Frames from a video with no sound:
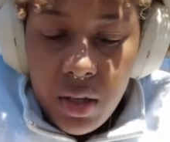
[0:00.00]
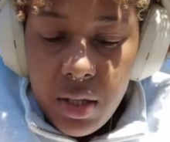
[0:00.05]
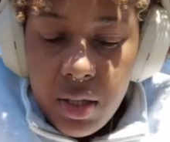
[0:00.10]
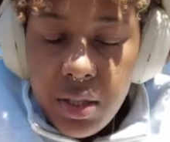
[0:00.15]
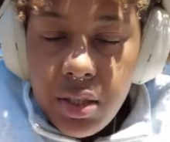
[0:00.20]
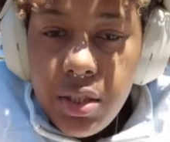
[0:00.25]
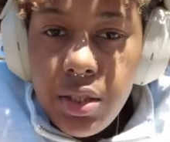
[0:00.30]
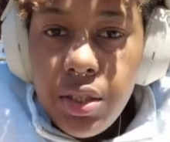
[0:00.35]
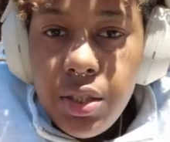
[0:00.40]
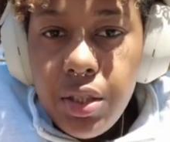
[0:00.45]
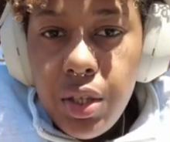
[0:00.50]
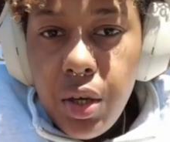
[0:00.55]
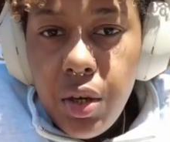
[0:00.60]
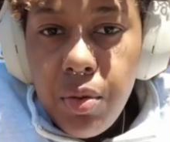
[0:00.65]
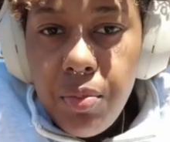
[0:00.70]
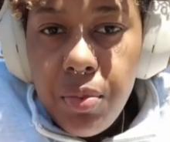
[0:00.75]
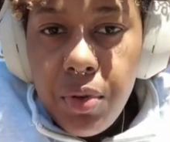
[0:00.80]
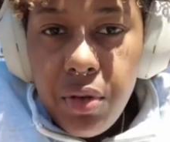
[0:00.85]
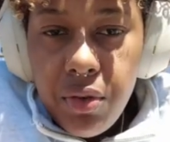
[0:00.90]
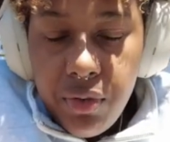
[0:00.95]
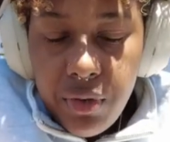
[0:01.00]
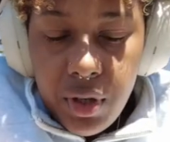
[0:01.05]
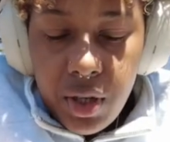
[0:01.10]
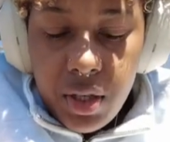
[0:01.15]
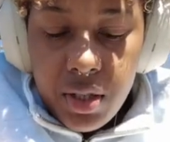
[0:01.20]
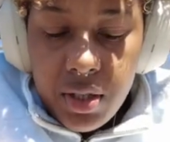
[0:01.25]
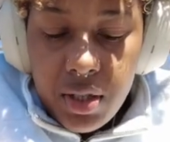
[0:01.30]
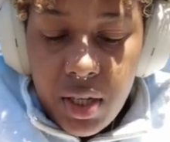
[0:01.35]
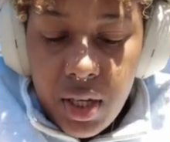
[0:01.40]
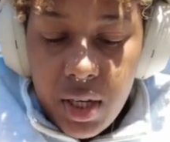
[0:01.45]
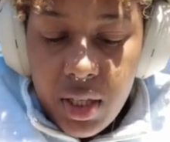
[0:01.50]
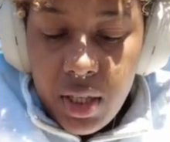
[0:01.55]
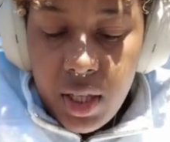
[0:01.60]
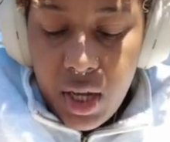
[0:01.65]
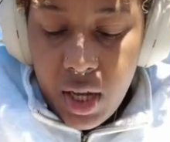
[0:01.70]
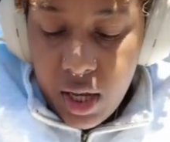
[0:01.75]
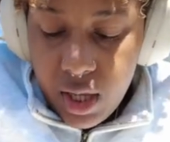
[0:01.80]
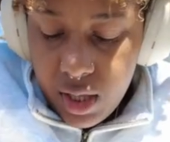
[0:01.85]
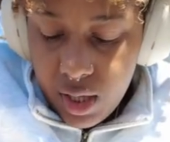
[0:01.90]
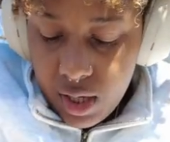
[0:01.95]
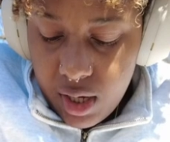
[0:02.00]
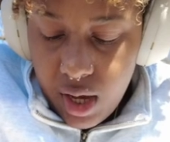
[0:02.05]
it is so beautiful outside that I